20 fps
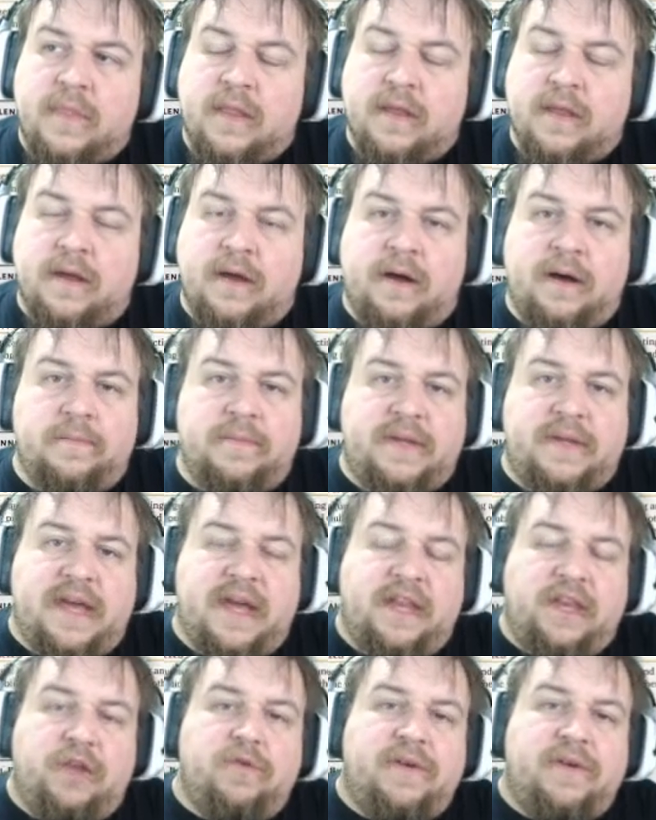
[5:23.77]
Um,
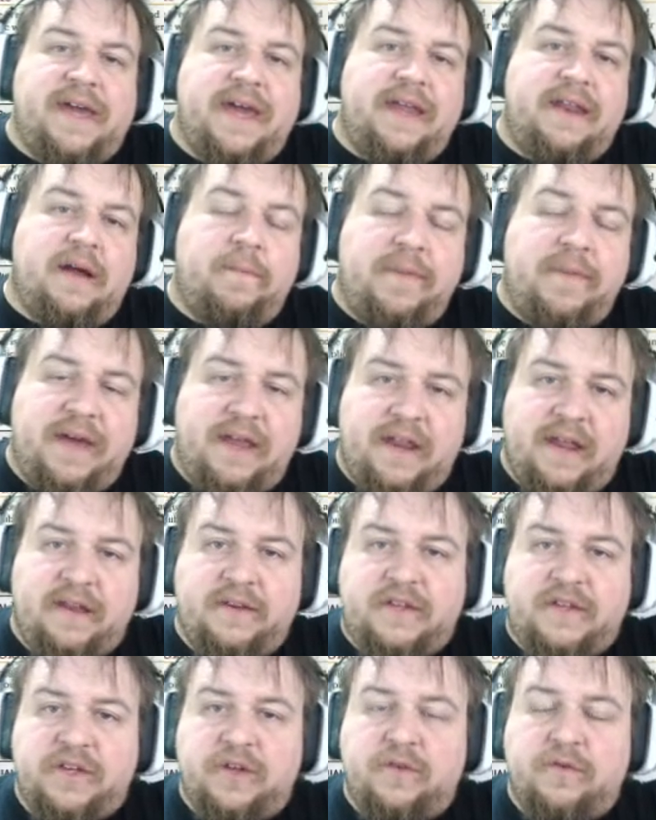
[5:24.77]
can you get a bit
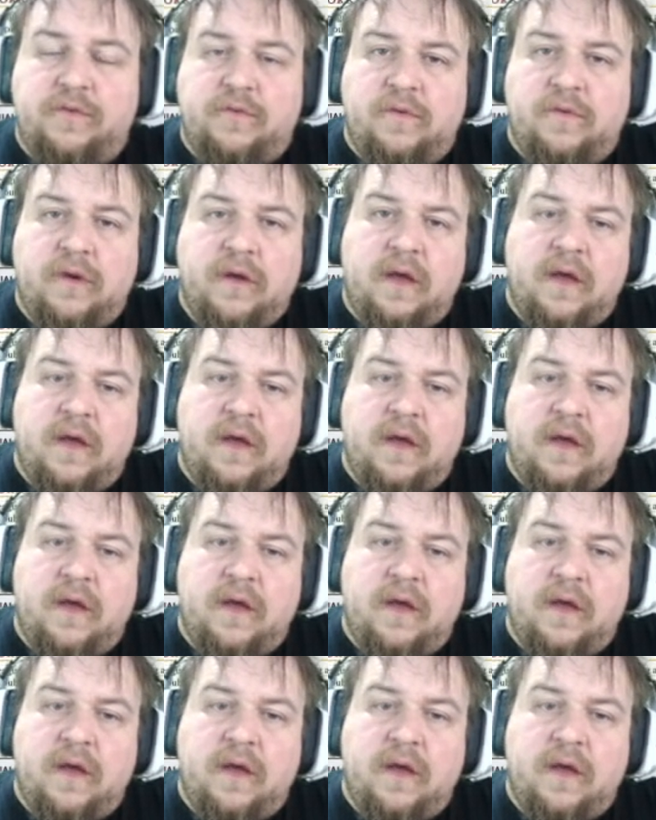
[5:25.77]
into